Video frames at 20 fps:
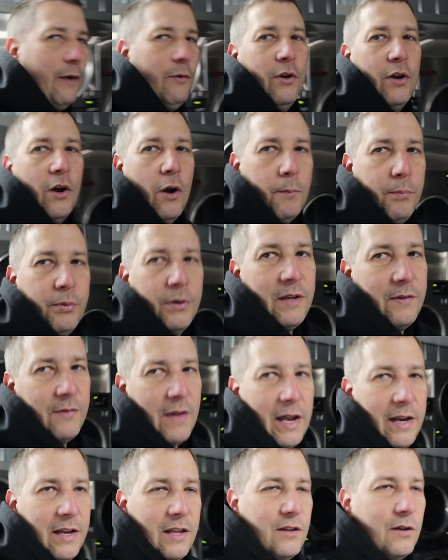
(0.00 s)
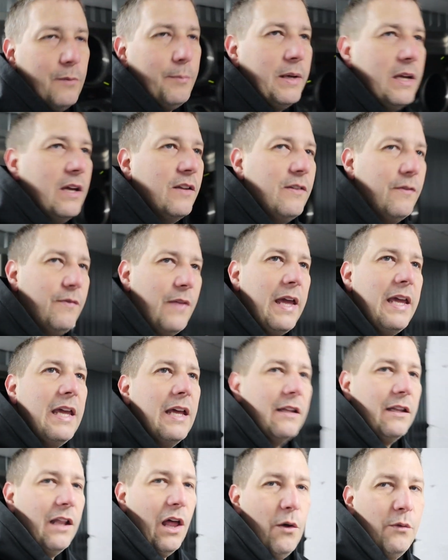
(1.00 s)
I really don't believe that either, because if they
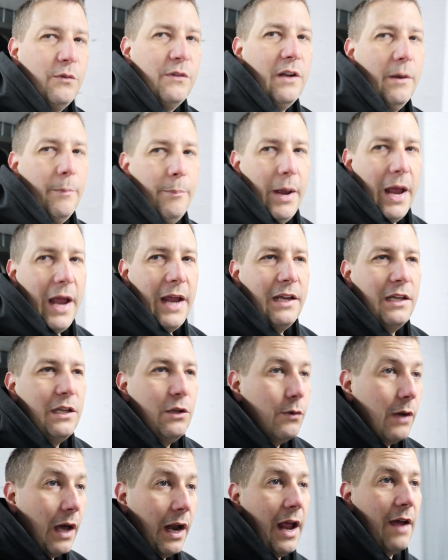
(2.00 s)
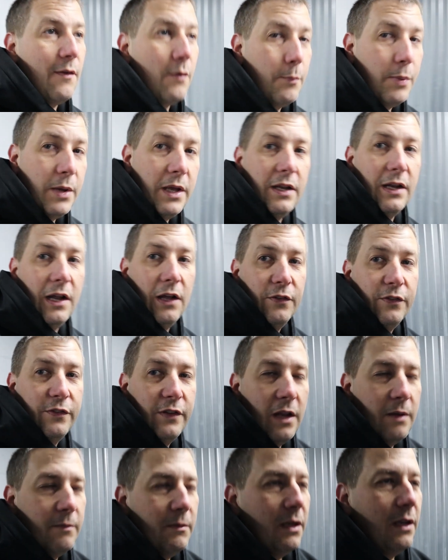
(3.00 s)
get loans at a bank, you got to have a P&L
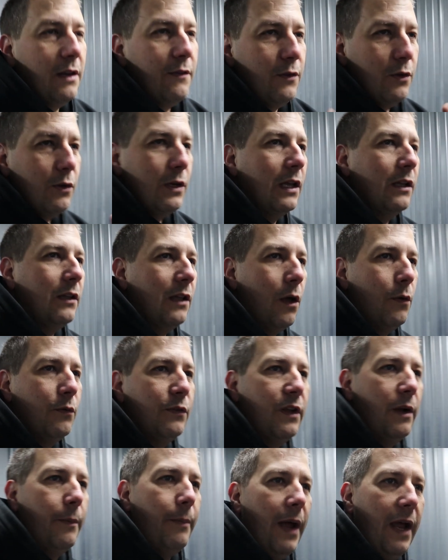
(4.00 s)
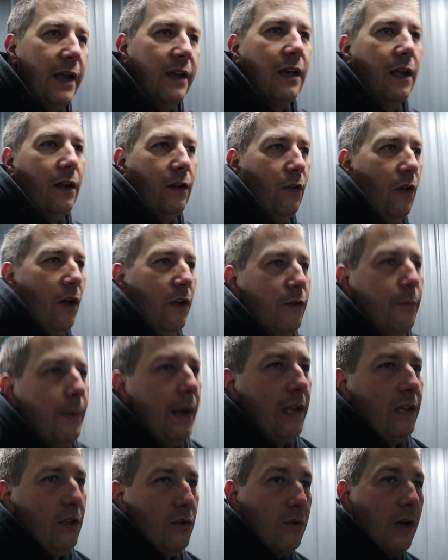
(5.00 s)
statement. If you get loans at a bank on a
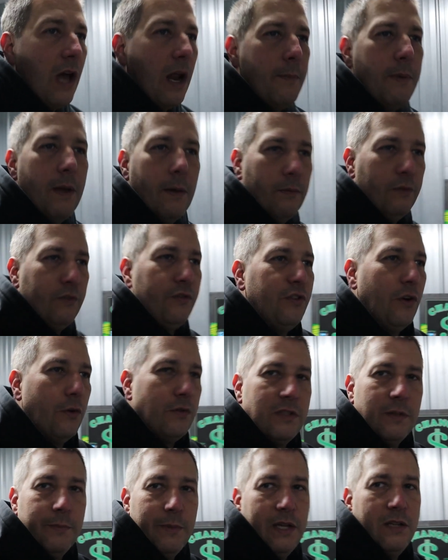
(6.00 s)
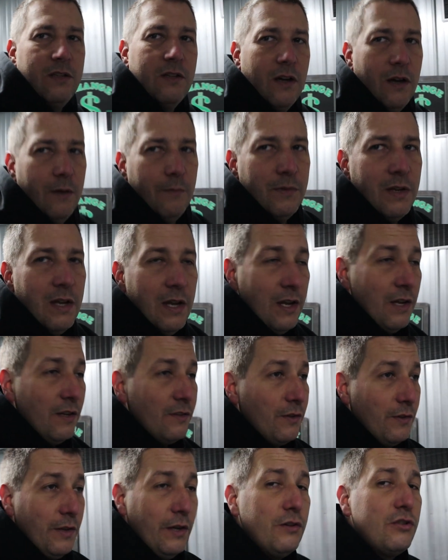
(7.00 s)
laundromat, you got to be able to show some income.
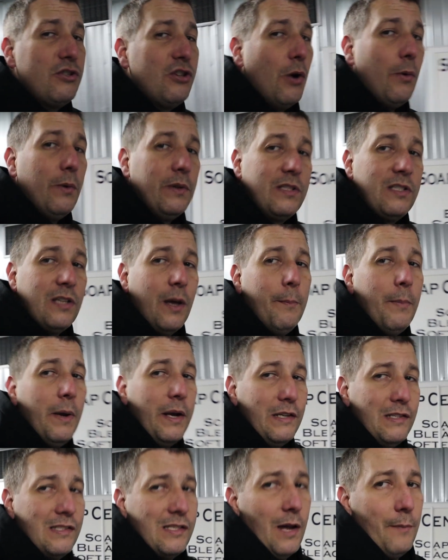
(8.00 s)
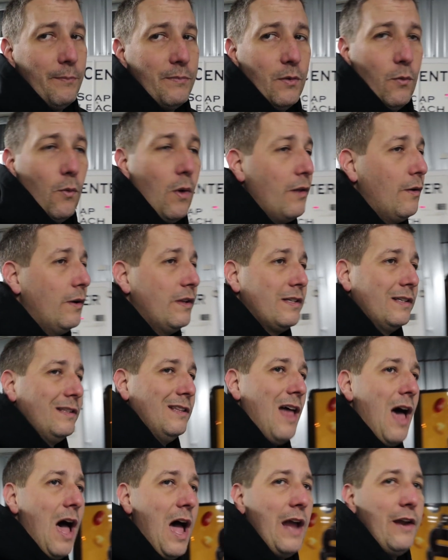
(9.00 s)
So they're showing somebody something, whether it's a
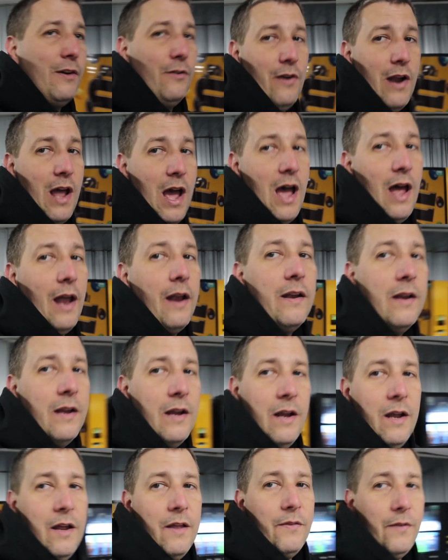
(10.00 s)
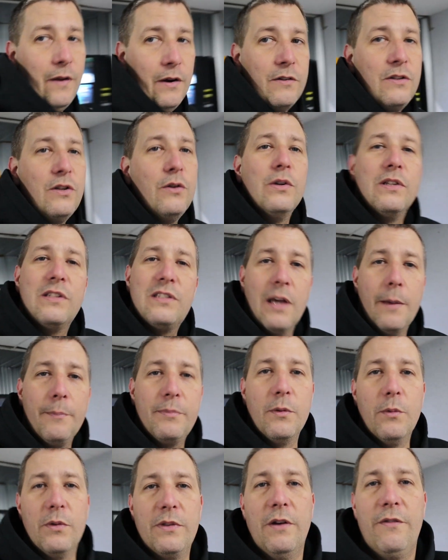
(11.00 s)
lie or not. They're doing
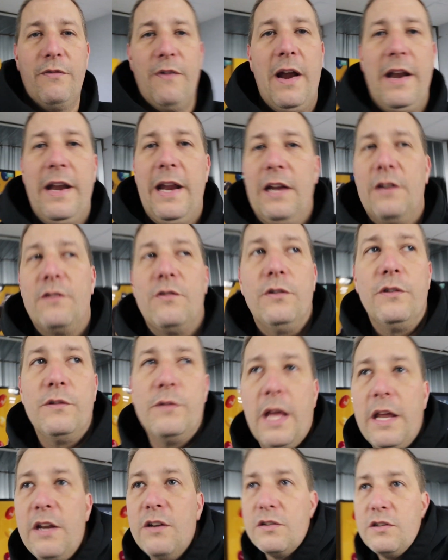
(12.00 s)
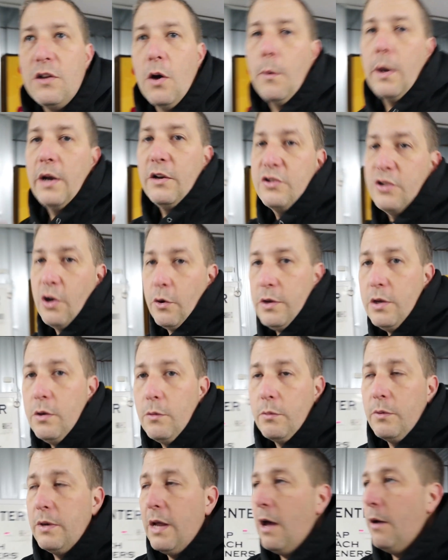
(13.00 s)
something with their financials. They just don't want to show
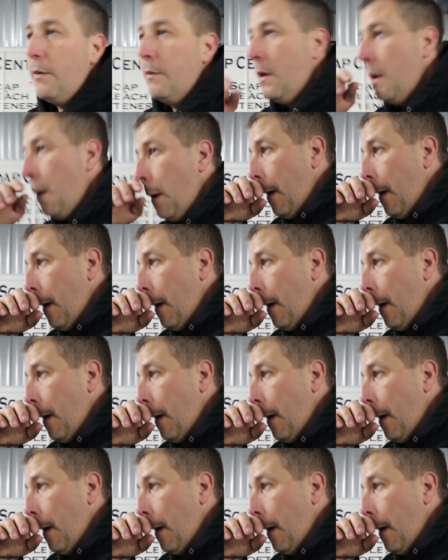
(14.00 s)
you. Now,